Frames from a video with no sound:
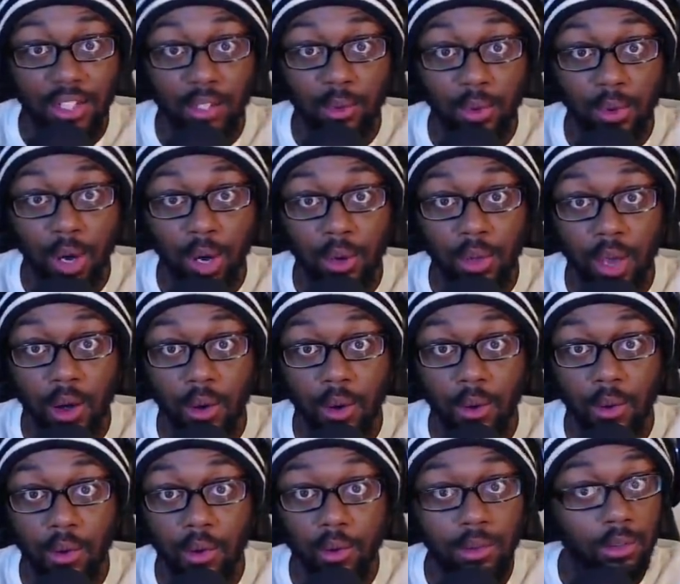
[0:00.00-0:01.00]
row though,
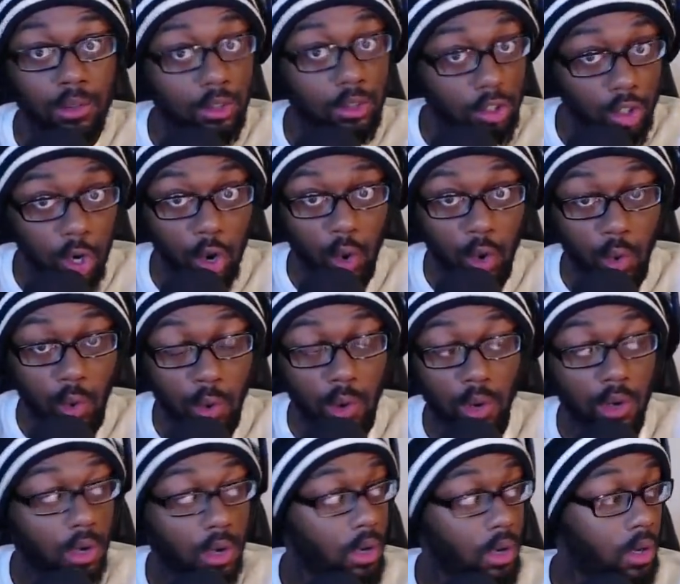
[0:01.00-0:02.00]
2,
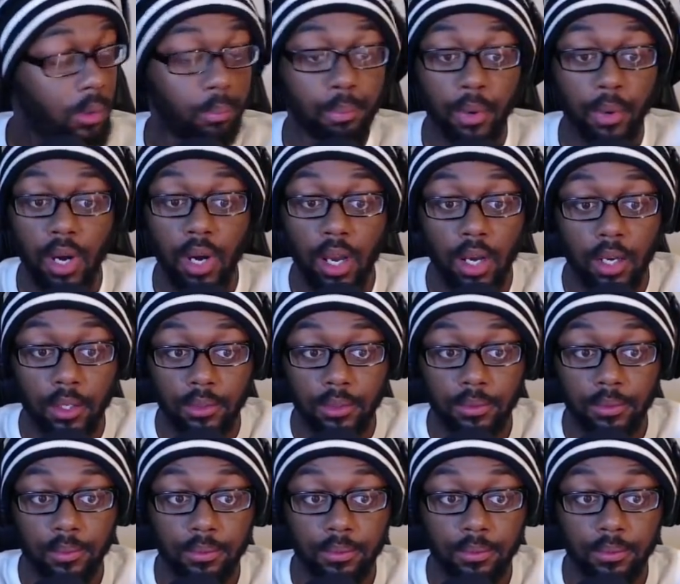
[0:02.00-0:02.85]
bruh,